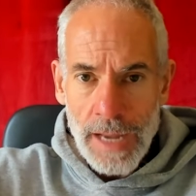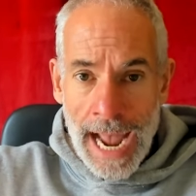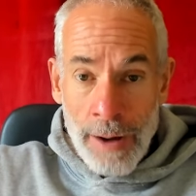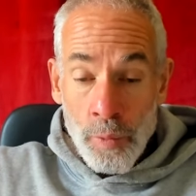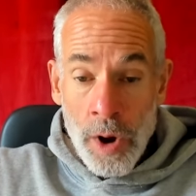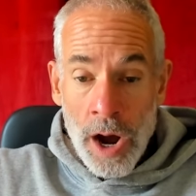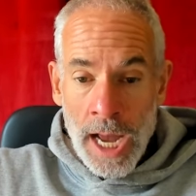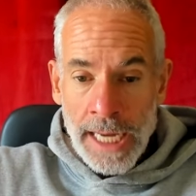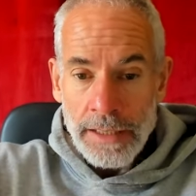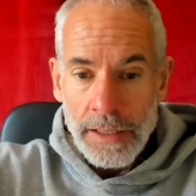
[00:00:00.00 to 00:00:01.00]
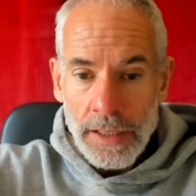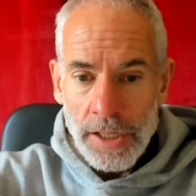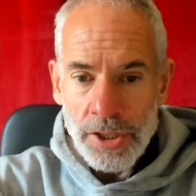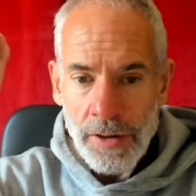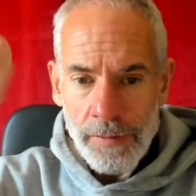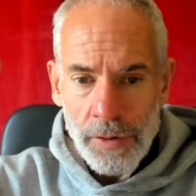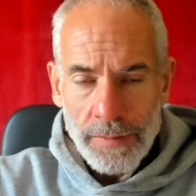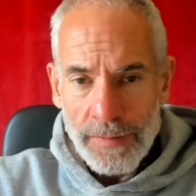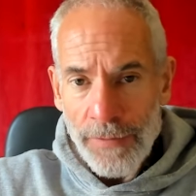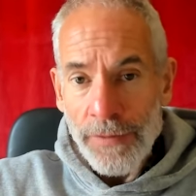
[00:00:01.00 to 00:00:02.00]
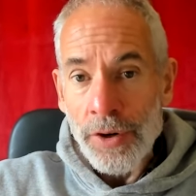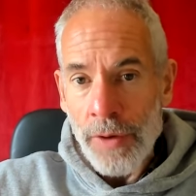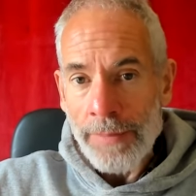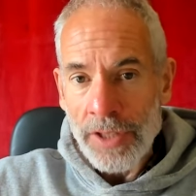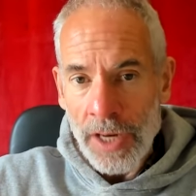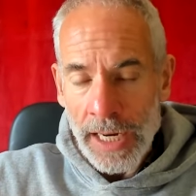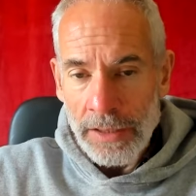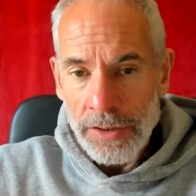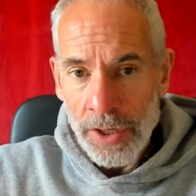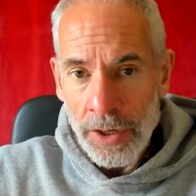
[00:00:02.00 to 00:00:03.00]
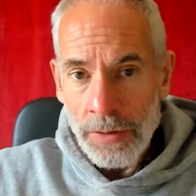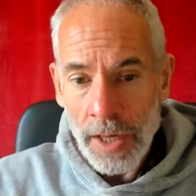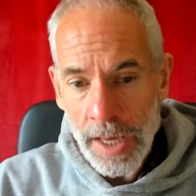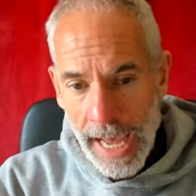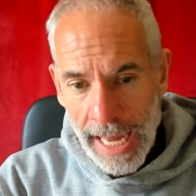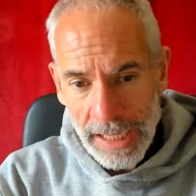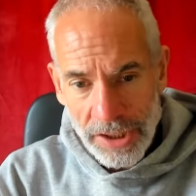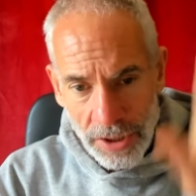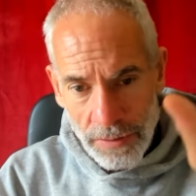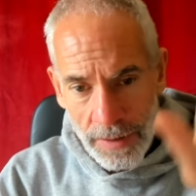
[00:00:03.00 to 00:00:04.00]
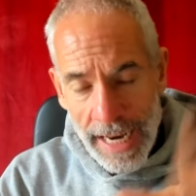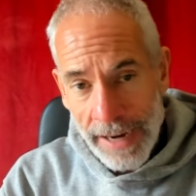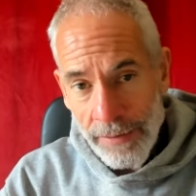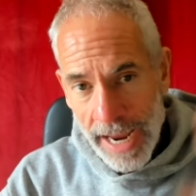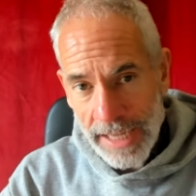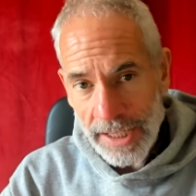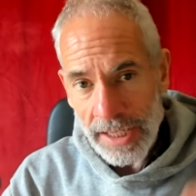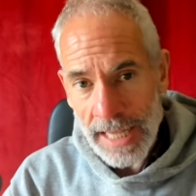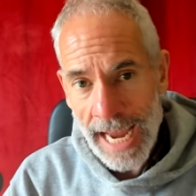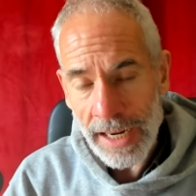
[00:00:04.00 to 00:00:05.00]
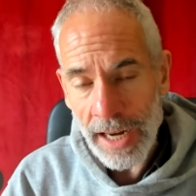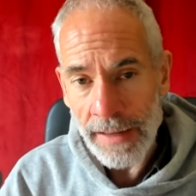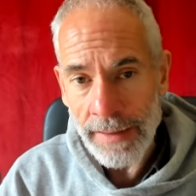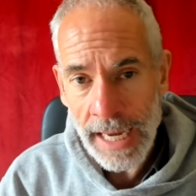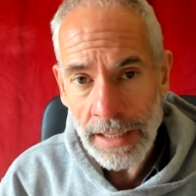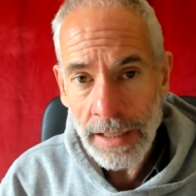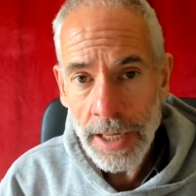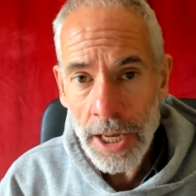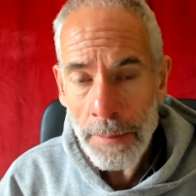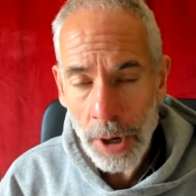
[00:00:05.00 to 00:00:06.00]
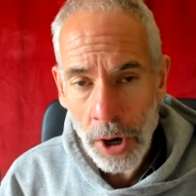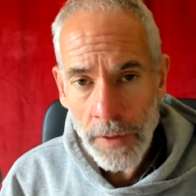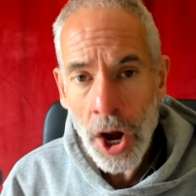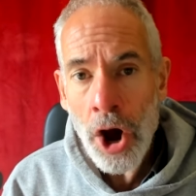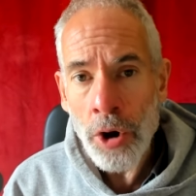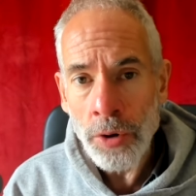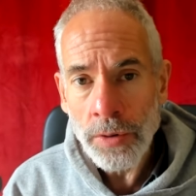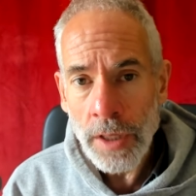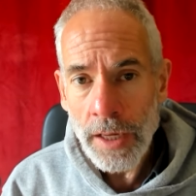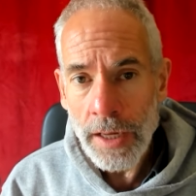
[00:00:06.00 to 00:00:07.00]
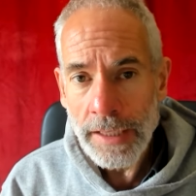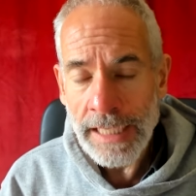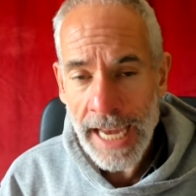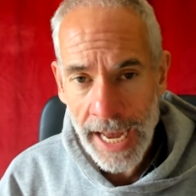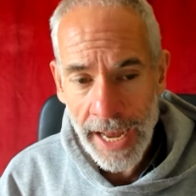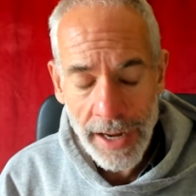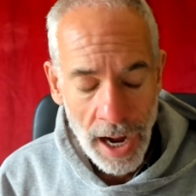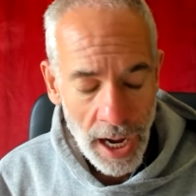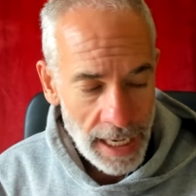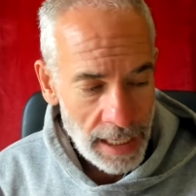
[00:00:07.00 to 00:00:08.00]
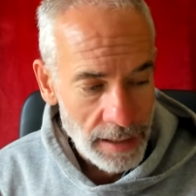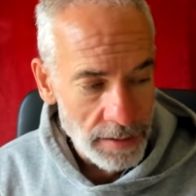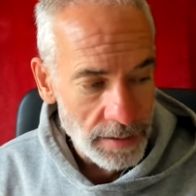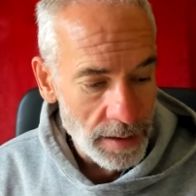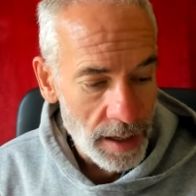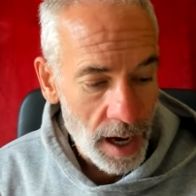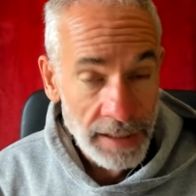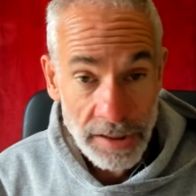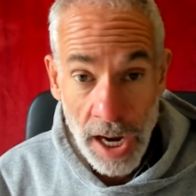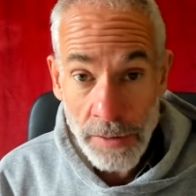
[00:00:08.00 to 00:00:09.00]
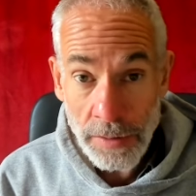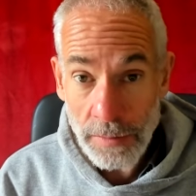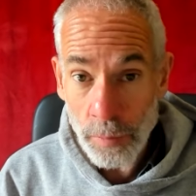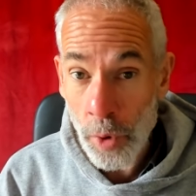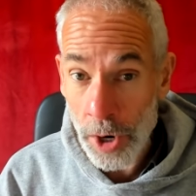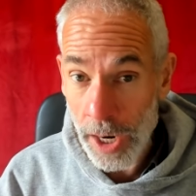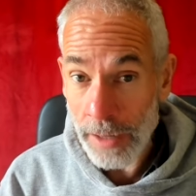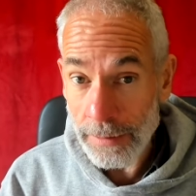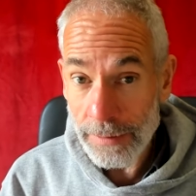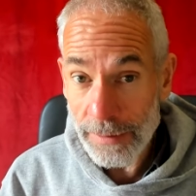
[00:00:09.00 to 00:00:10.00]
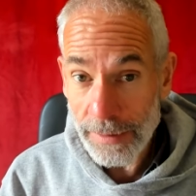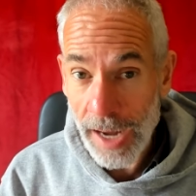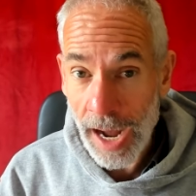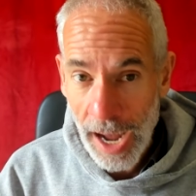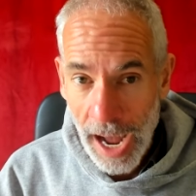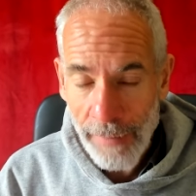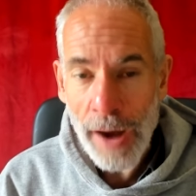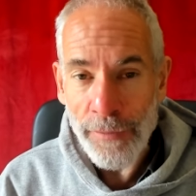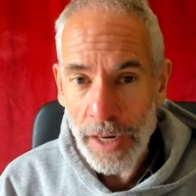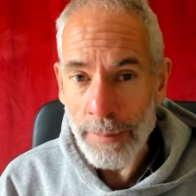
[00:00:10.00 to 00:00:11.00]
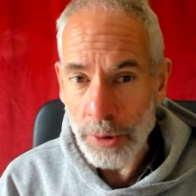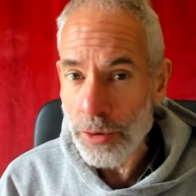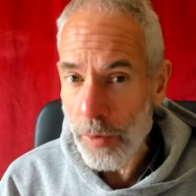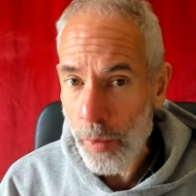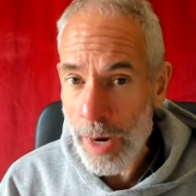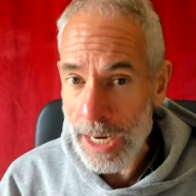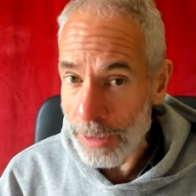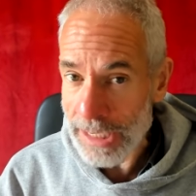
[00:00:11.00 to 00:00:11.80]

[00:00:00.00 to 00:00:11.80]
out wide. So I've got different grips that I can do. And I do leg raises and that kind of thing. But on the whole, yeah, I, I don't want to I, I, feel I'm onto a winner with